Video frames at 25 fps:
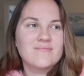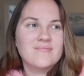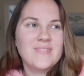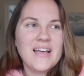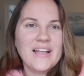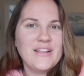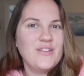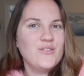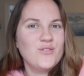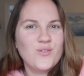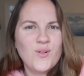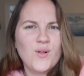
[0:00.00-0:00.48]

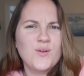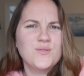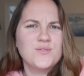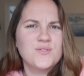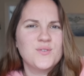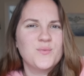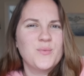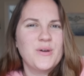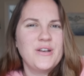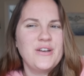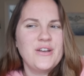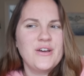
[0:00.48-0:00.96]
can you close
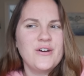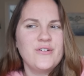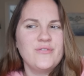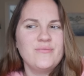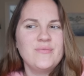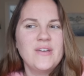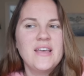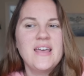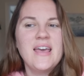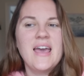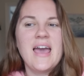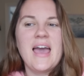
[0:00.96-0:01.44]
the window?
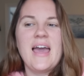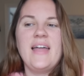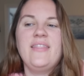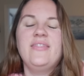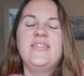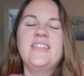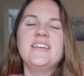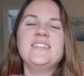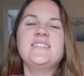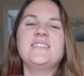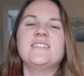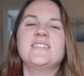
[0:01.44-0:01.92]

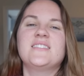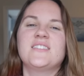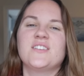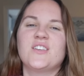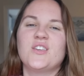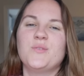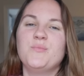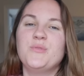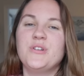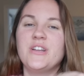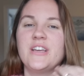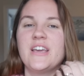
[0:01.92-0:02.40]
And this is the
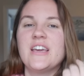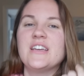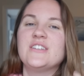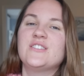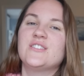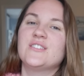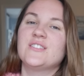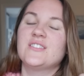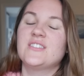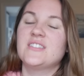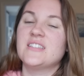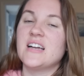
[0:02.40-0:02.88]

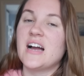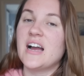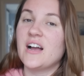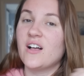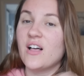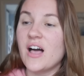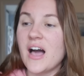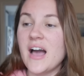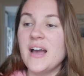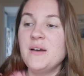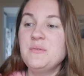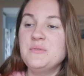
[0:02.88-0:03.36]
communication
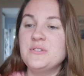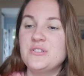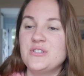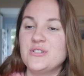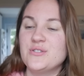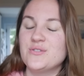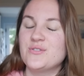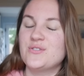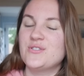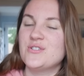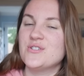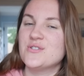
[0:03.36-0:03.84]
style I was
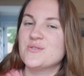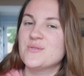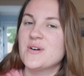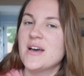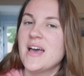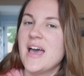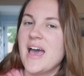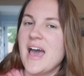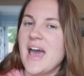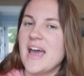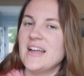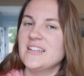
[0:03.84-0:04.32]
used to,
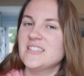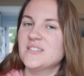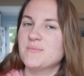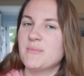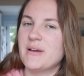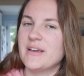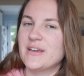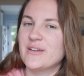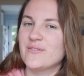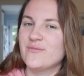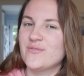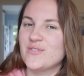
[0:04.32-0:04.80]
hence
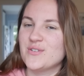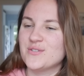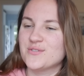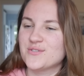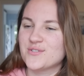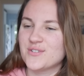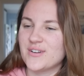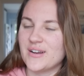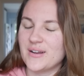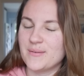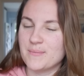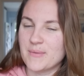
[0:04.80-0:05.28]
my
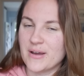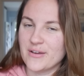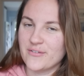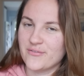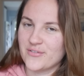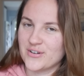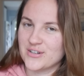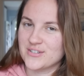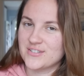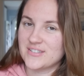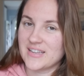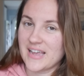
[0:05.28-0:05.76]
confusion and my
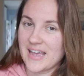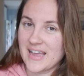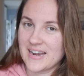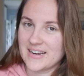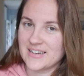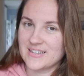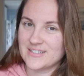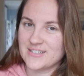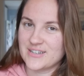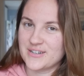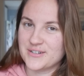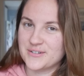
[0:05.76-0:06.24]
first
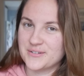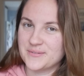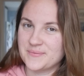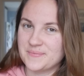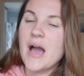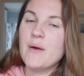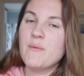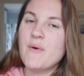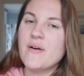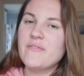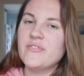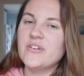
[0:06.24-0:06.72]
anecdote.
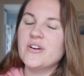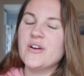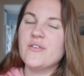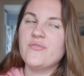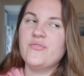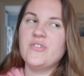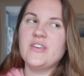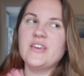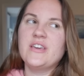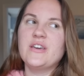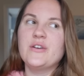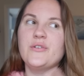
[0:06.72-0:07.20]
However,
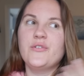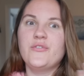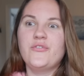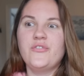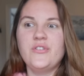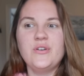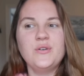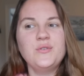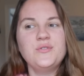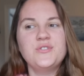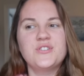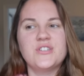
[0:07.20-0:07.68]
the
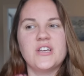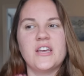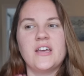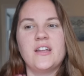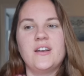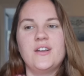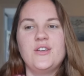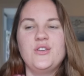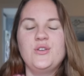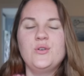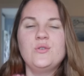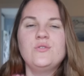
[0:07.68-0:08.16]

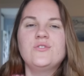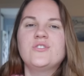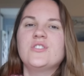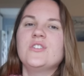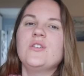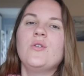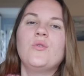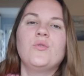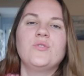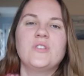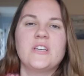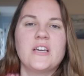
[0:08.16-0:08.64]
confusion
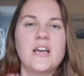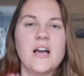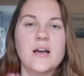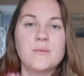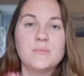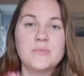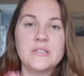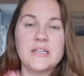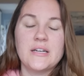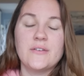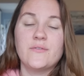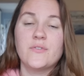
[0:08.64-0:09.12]
usually only
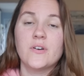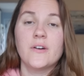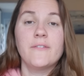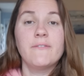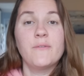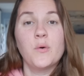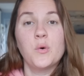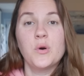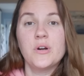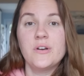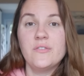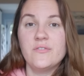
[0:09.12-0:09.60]
comes in for
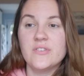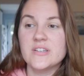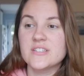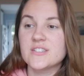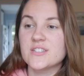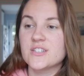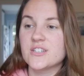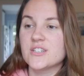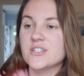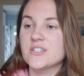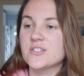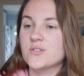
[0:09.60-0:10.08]
foreign
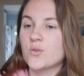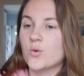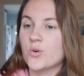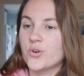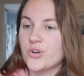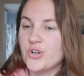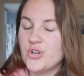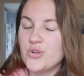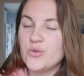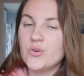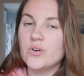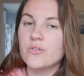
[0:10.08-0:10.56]
visitors or
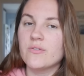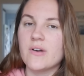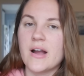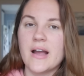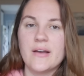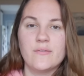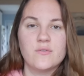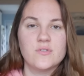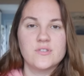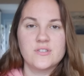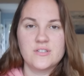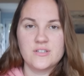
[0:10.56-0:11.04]
new
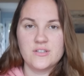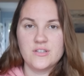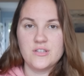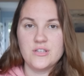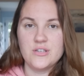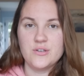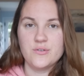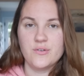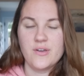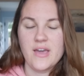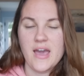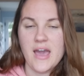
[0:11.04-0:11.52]
arrivals in the
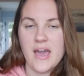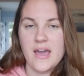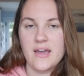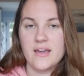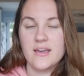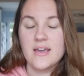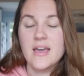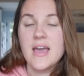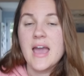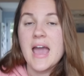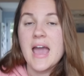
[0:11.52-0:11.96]
U K.